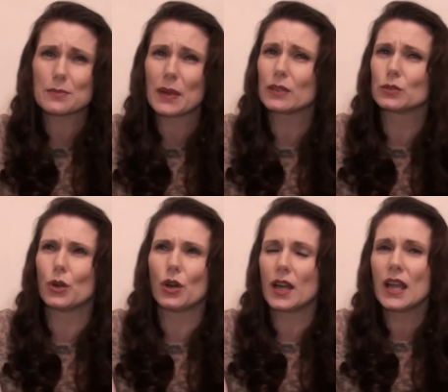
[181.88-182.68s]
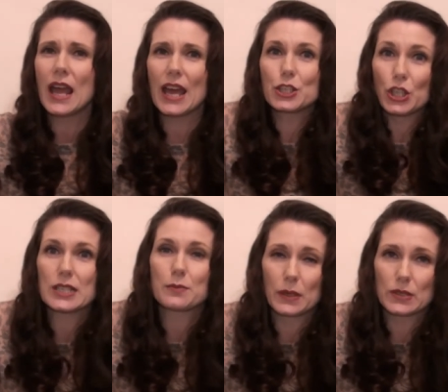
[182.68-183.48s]
smell, not a, it
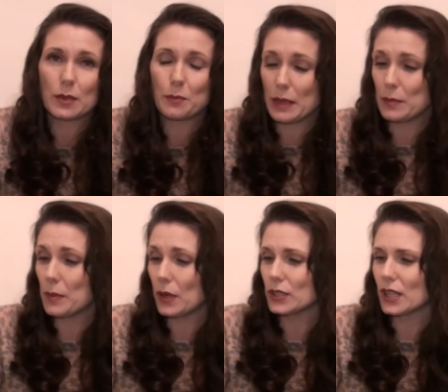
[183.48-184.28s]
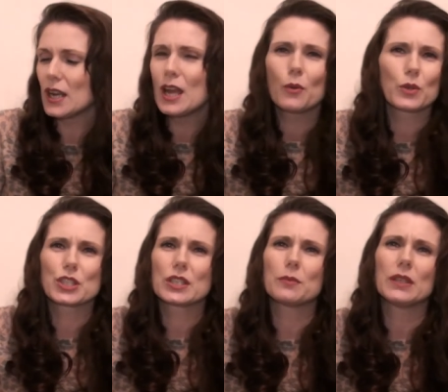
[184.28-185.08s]
just smells like baby powder,
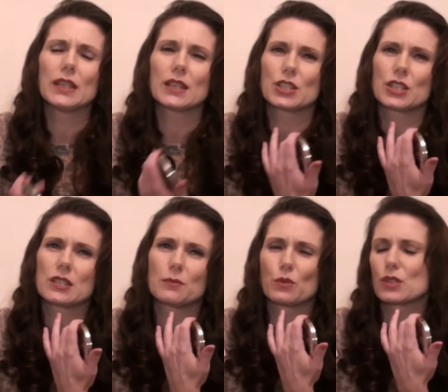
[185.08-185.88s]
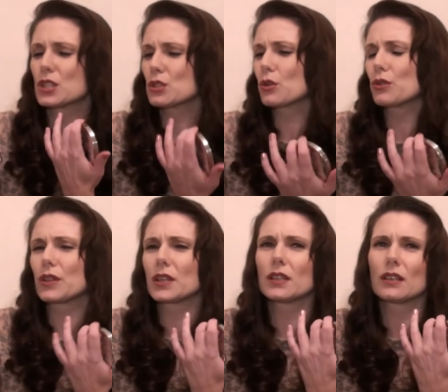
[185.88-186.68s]
which to me is just the most
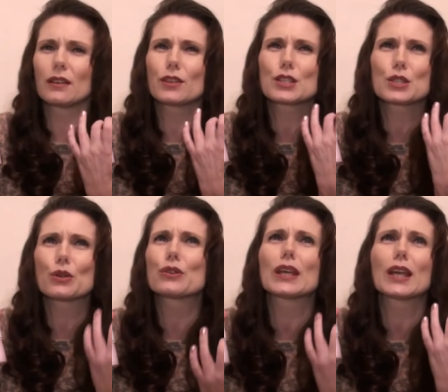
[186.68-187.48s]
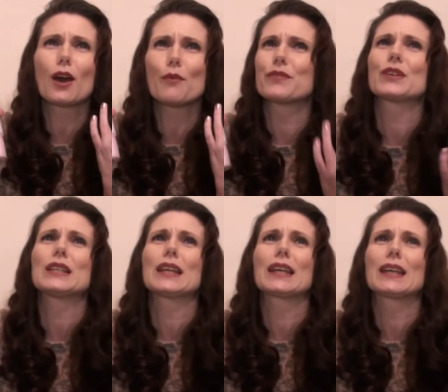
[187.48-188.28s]
soothing, soothing,
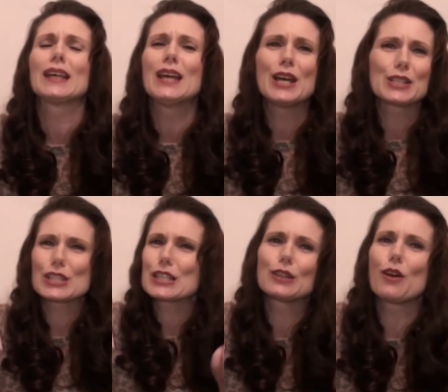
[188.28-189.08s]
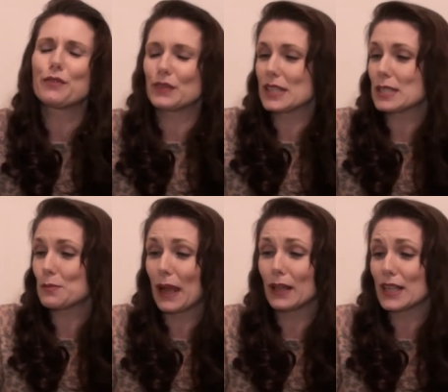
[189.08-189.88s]
comforting, just lovely
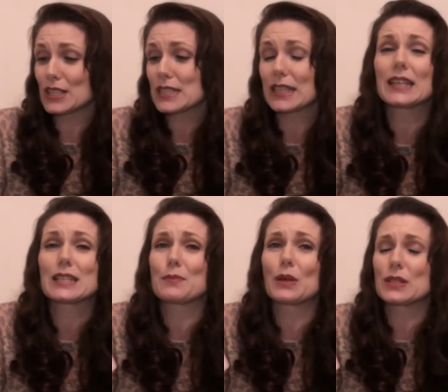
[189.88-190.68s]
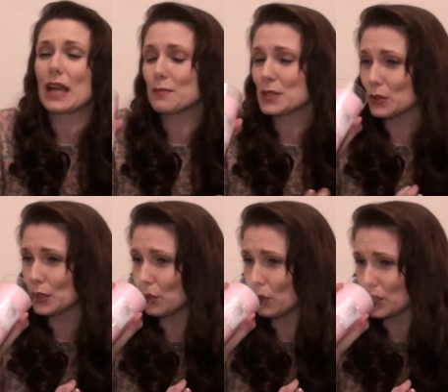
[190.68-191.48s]
smell. I just think it smells
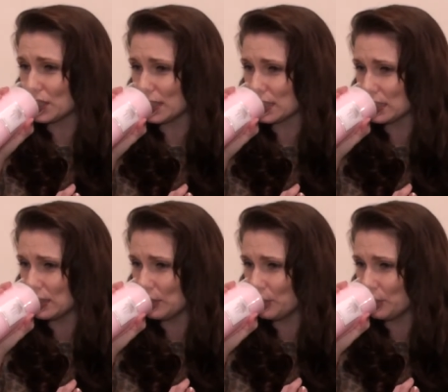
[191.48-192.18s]
absolutely gorgeous.